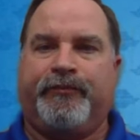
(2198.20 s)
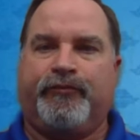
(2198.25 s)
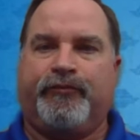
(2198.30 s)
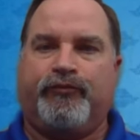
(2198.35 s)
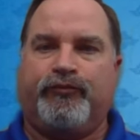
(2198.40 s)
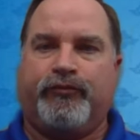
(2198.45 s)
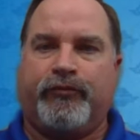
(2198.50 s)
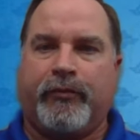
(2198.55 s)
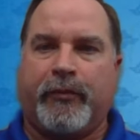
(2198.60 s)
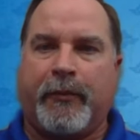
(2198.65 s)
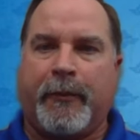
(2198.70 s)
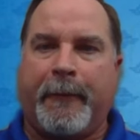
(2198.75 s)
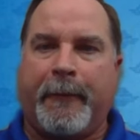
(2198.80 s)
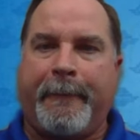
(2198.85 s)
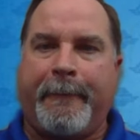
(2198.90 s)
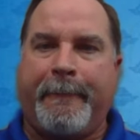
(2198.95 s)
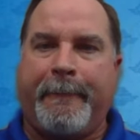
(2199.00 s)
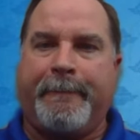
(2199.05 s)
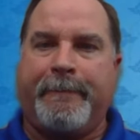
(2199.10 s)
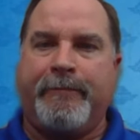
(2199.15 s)

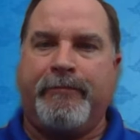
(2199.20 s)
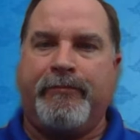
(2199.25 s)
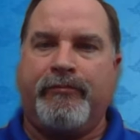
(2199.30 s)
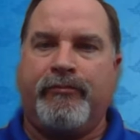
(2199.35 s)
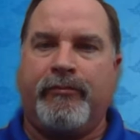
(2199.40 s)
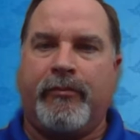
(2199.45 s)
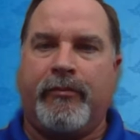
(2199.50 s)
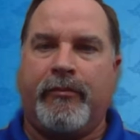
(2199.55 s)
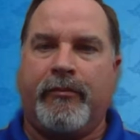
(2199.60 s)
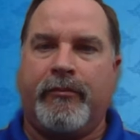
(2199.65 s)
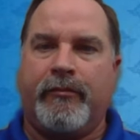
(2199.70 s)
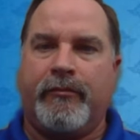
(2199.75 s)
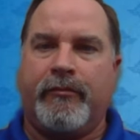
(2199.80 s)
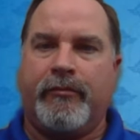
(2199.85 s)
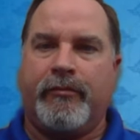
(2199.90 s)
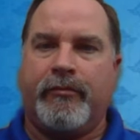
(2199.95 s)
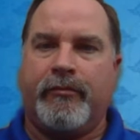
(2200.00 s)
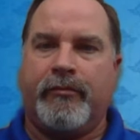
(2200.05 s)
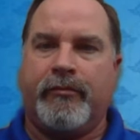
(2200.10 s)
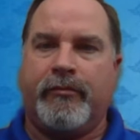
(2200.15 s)

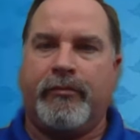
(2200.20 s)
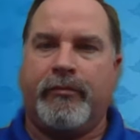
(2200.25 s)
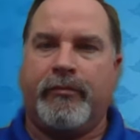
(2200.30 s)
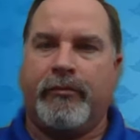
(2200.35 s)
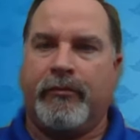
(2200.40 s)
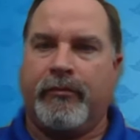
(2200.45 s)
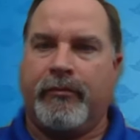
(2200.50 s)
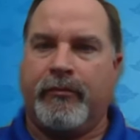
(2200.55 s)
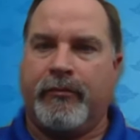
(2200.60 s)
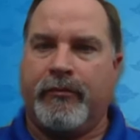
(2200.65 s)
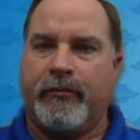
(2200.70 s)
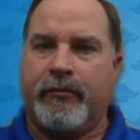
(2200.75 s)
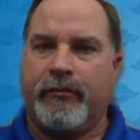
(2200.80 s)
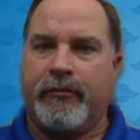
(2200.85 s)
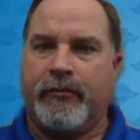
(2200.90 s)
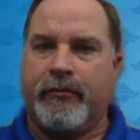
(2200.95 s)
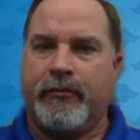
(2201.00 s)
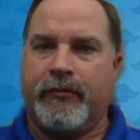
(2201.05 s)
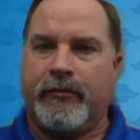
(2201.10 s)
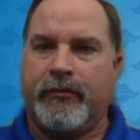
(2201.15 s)

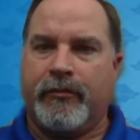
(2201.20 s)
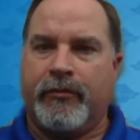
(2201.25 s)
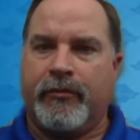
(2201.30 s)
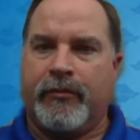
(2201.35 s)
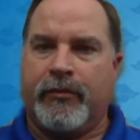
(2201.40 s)
[no speech]